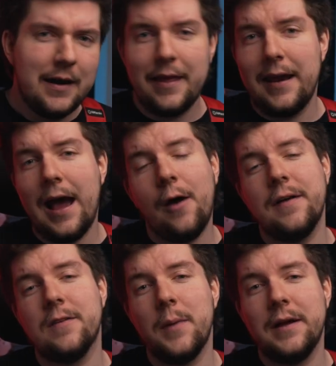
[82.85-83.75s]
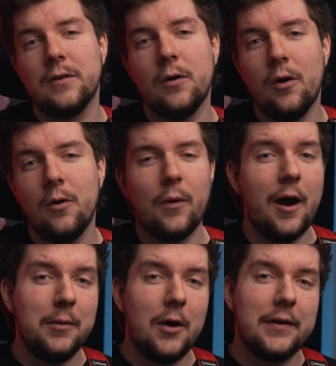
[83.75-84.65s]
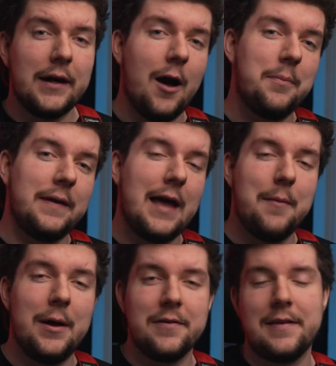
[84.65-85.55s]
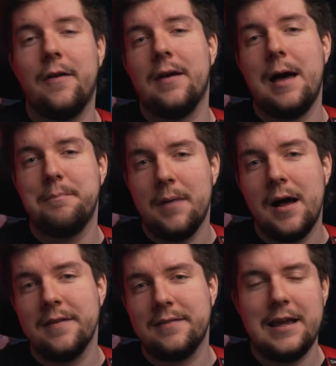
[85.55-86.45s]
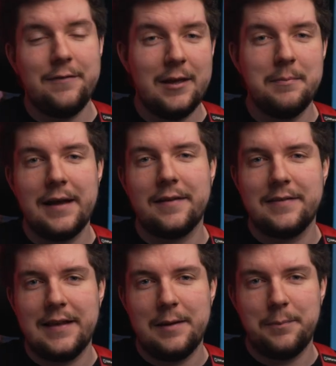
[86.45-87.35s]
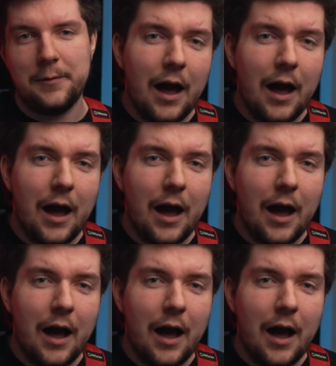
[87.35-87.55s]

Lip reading: then out into my DAW where I'm loading up the ML Sound Lab Mars TV Mix Steep.